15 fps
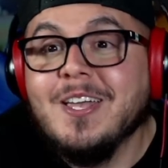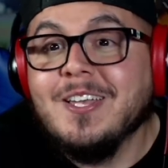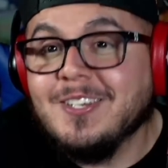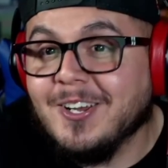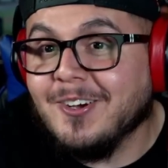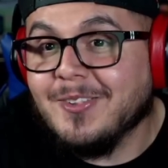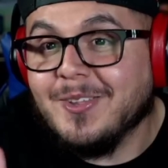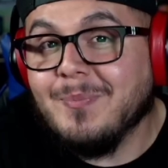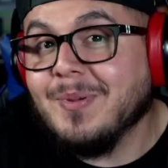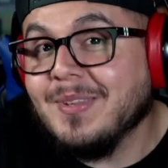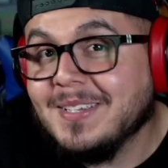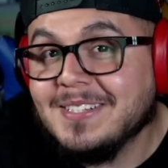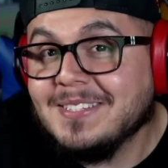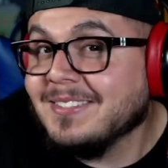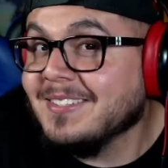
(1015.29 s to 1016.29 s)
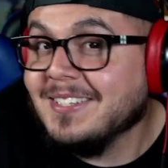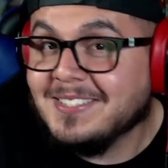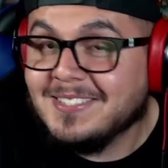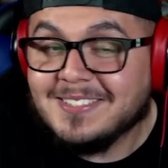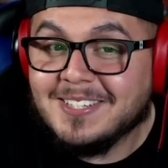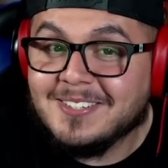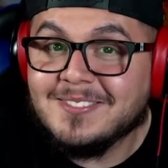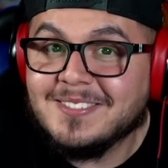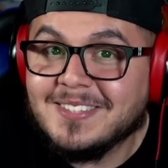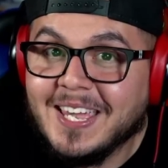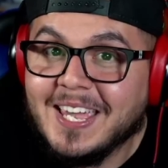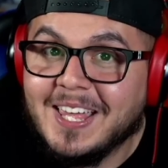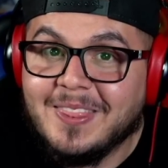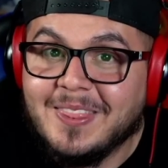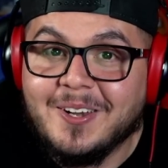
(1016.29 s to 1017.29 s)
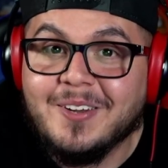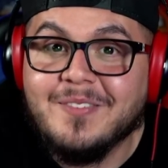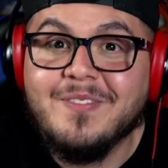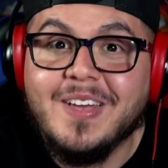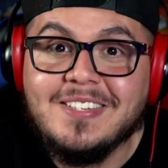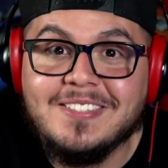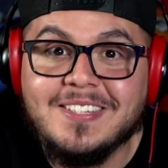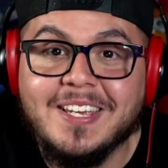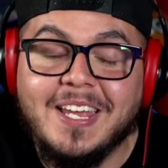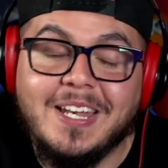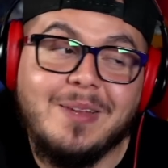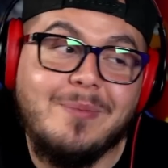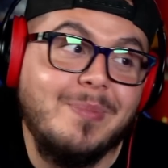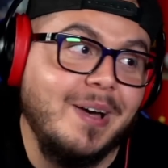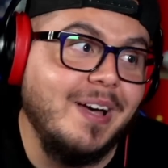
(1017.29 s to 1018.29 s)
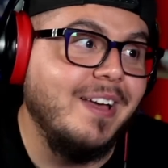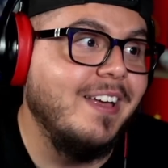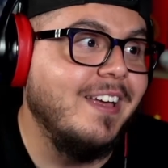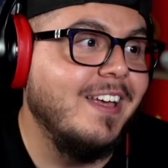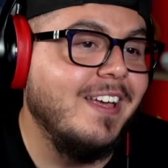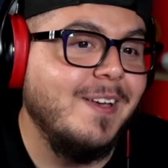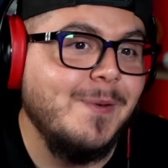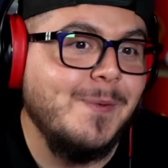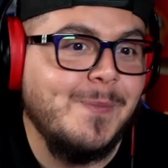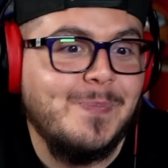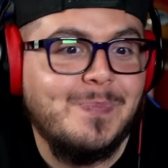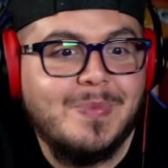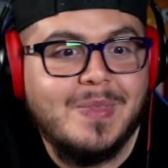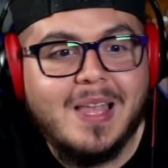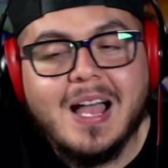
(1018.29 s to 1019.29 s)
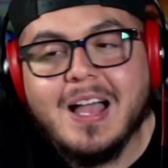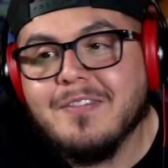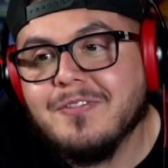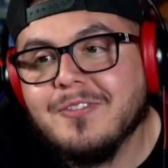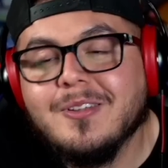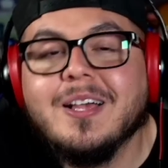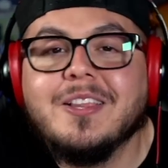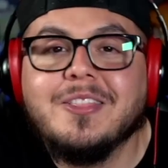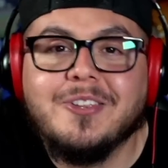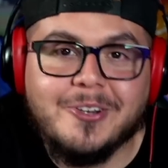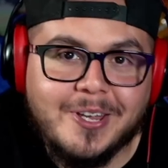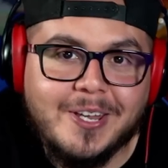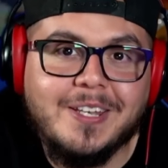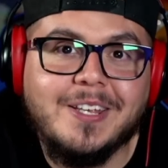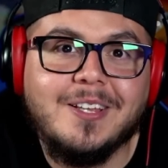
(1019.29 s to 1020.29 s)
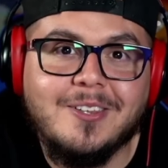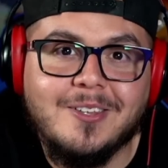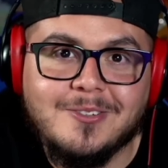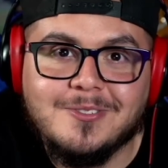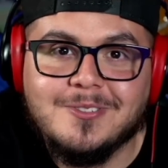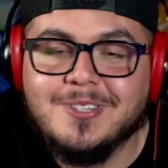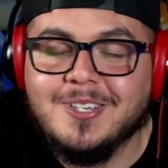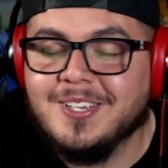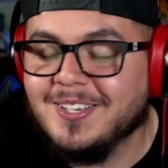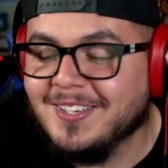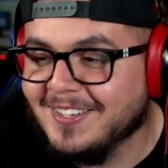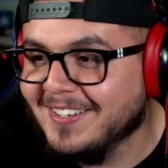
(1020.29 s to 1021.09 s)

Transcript: You know, the police is still saying they're investigating, but I feel like they're getting close.